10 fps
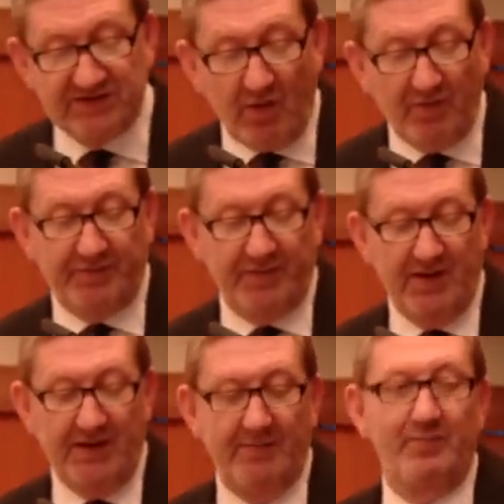off
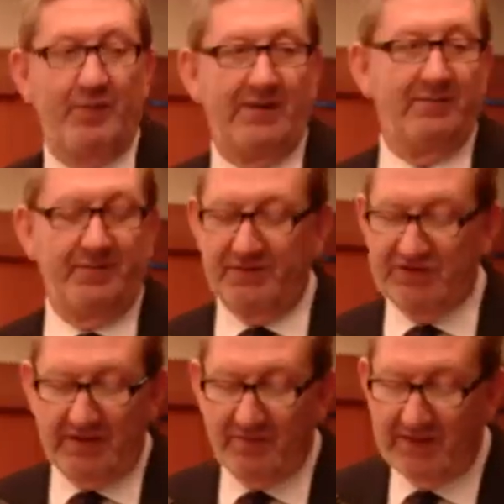in Britain for
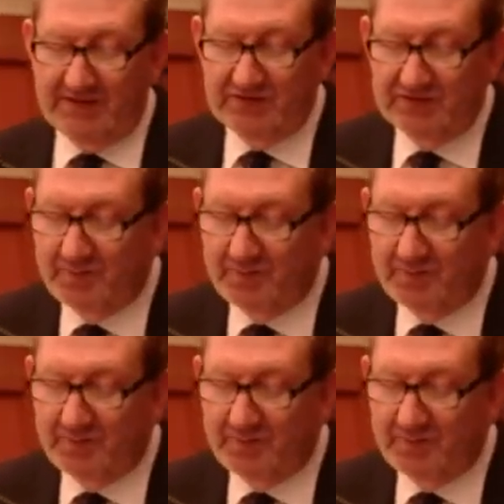generations,